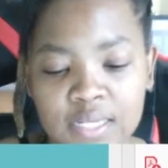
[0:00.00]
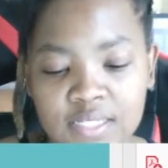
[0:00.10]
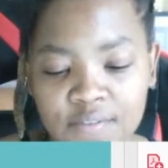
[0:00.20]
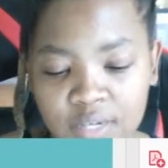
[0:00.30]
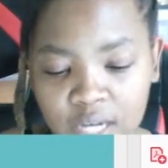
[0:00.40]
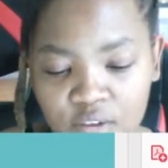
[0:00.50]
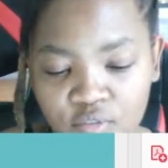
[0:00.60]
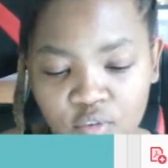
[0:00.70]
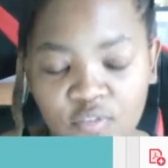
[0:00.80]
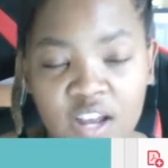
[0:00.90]

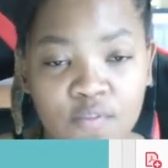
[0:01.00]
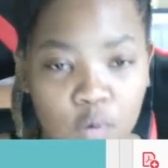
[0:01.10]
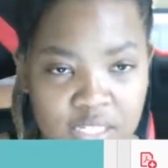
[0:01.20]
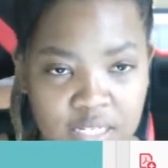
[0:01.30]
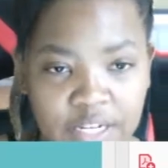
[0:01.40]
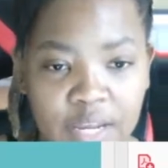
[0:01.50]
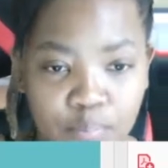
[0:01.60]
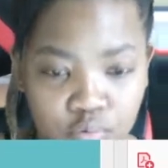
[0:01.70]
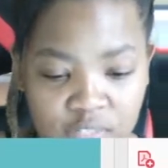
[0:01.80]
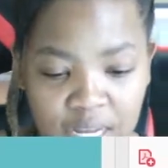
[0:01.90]
7945 Western Cape
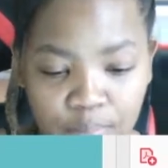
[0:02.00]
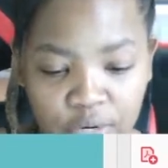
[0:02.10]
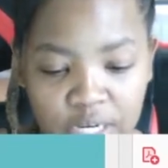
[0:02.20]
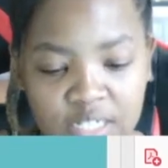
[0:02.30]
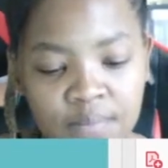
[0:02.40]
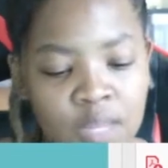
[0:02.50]
pulls up, right?